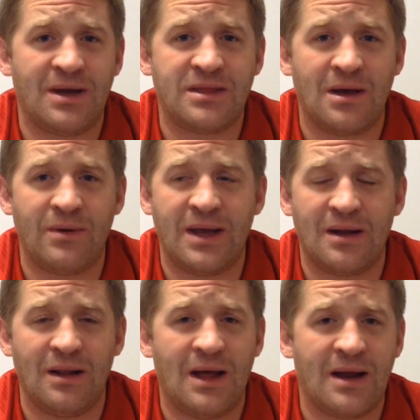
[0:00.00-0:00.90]
I thought we
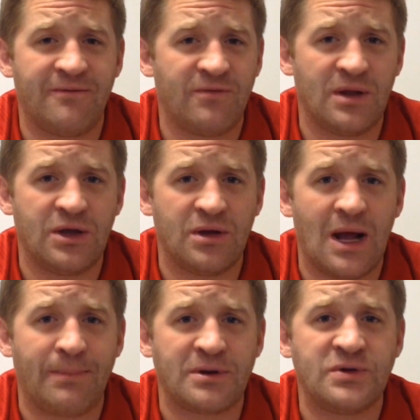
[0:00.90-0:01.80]
had a lot of really good
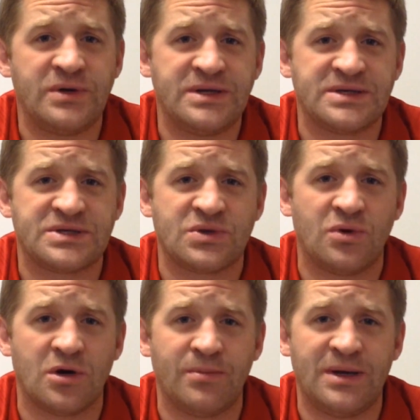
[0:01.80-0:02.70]
opportunities to
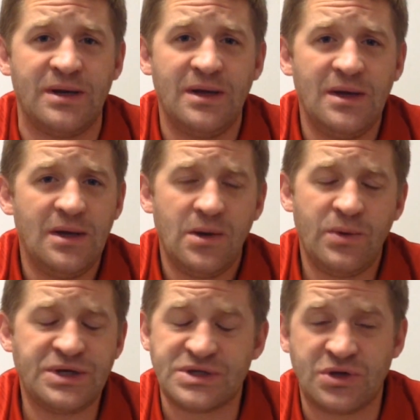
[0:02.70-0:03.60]
score, but
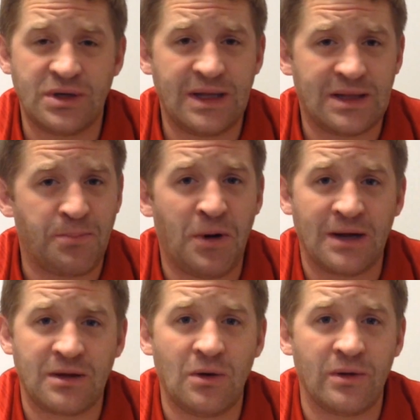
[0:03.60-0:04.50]
we just couldn't get the
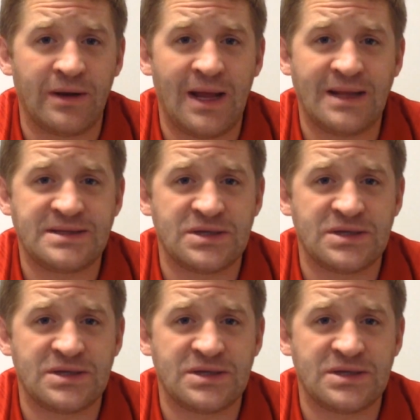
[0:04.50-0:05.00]
puck to go in the net.